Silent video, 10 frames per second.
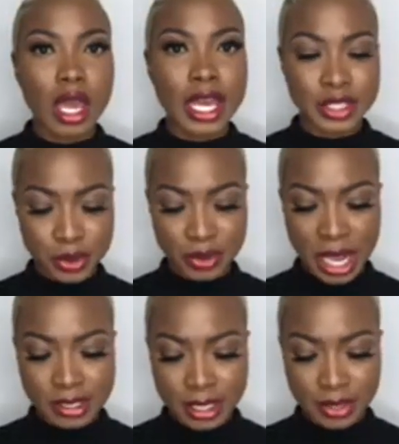In
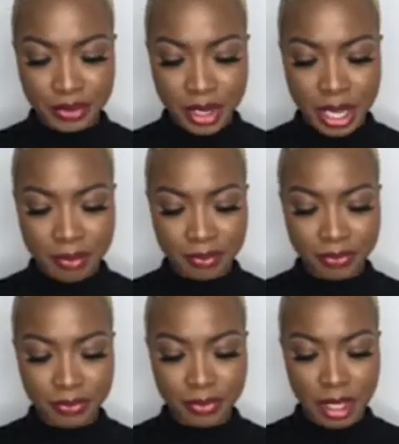2003,
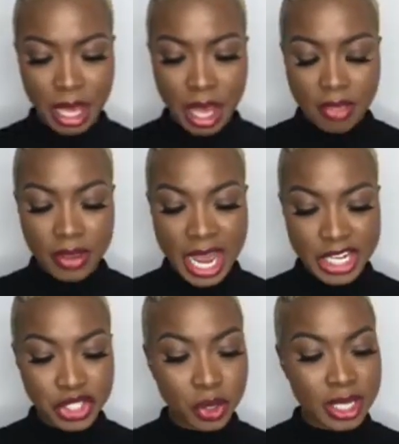the
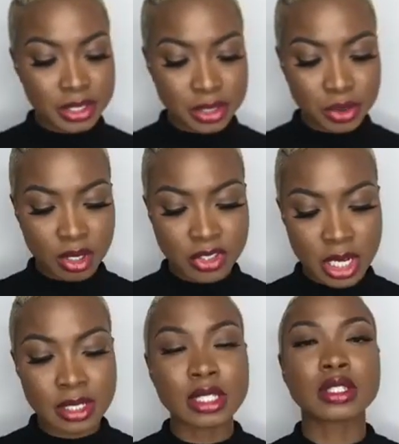National Institute of
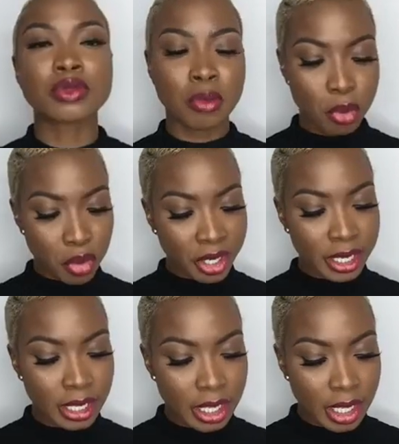Justice
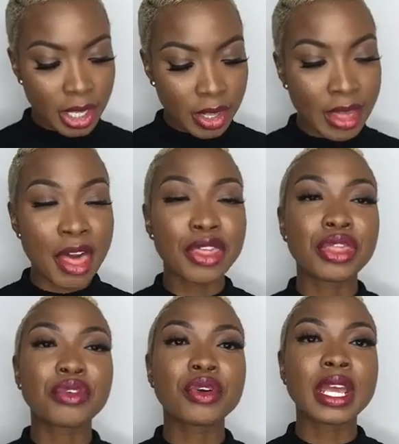reported
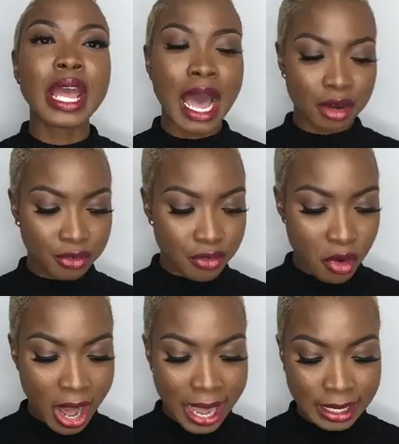that 3 out of
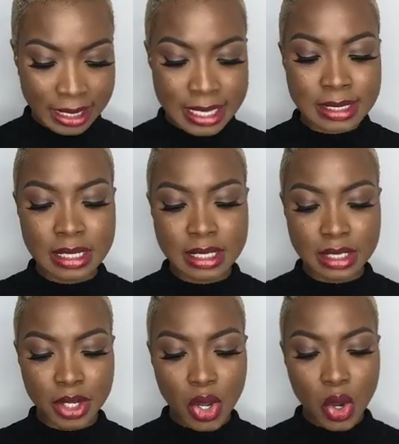4 adolescents
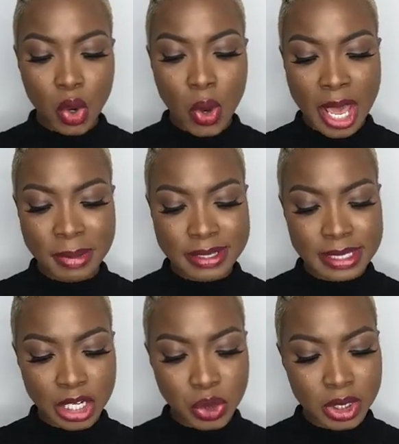who had been
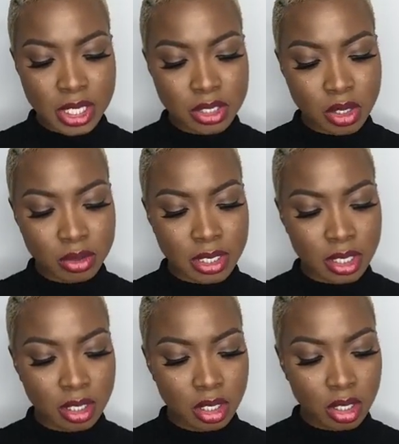sexually
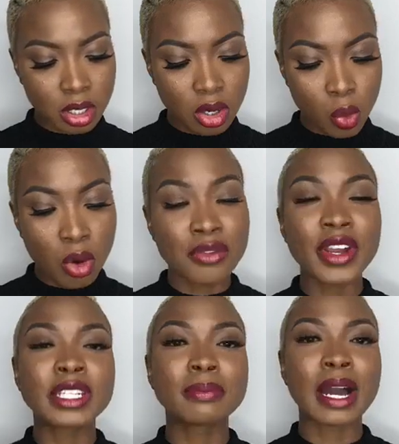assaulted were
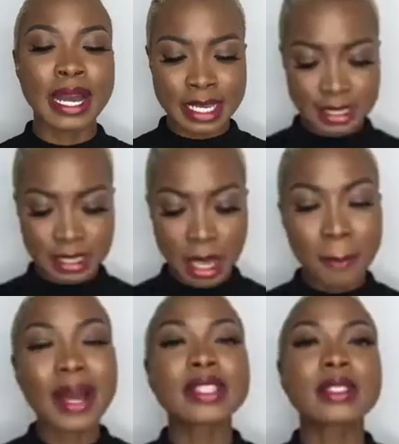victimized
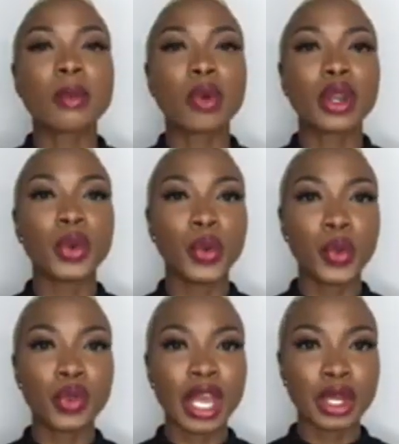by someone
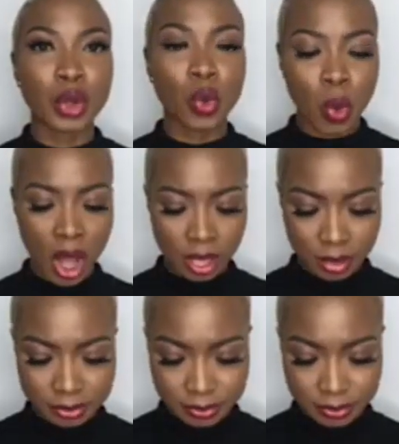who they knew well.